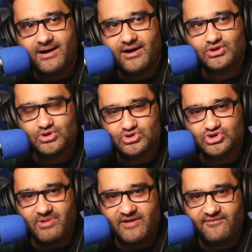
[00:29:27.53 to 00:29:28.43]
on
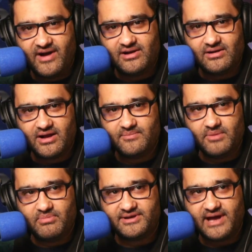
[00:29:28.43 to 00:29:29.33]
YouTube, I found a lot of
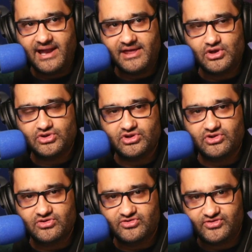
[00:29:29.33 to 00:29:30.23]
people telling you to
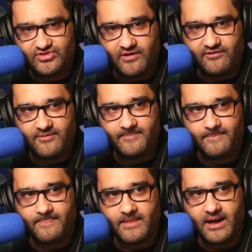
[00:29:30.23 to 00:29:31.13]
do stuff
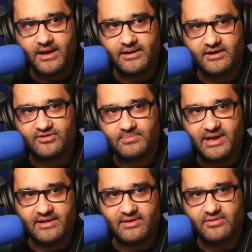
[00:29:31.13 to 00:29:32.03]
and
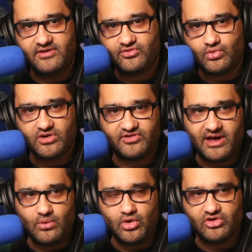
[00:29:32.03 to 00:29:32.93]
explaining that this works,
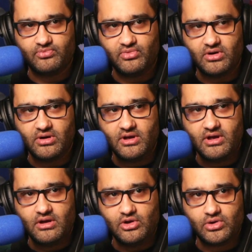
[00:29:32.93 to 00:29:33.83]
that works. But
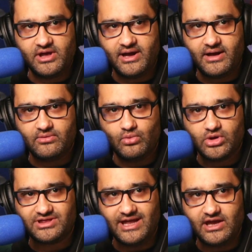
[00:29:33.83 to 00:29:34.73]
looking at
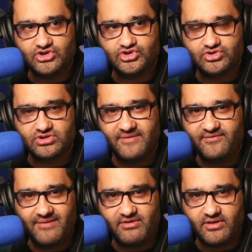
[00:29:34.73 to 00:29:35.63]
what they do, they've
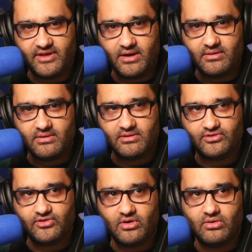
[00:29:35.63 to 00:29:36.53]
never done that.
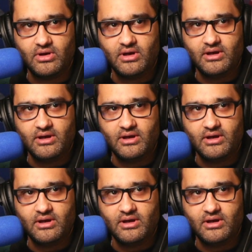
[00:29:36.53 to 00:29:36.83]
So